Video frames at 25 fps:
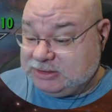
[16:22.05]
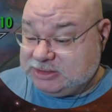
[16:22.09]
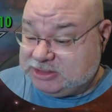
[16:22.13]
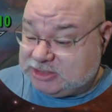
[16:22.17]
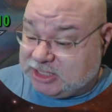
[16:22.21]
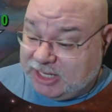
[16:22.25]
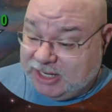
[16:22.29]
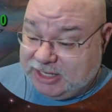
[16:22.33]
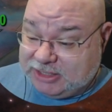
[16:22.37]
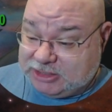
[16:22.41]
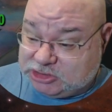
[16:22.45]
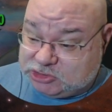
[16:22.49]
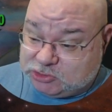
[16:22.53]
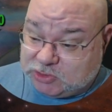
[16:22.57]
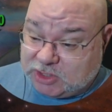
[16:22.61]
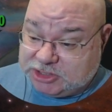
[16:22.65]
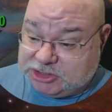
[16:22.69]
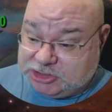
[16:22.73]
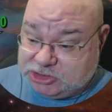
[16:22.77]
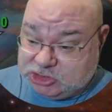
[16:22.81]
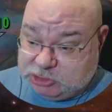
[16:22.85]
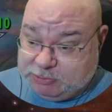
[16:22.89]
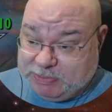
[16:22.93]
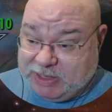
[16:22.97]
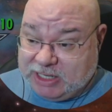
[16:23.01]
say, a
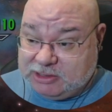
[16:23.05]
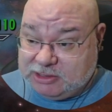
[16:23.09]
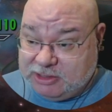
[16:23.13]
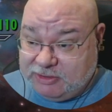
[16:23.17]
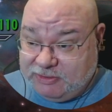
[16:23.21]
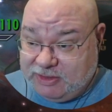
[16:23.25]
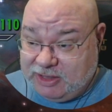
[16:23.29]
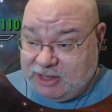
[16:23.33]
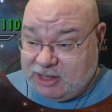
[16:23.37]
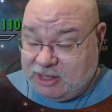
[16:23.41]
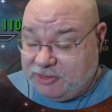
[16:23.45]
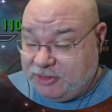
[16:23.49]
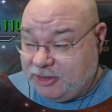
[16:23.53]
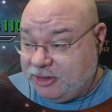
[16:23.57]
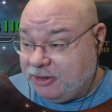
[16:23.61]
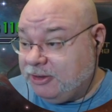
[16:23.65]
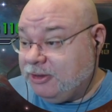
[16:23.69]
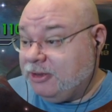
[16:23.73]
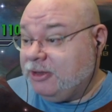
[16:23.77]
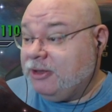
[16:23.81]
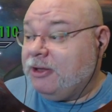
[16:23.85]
destruction spell in the other,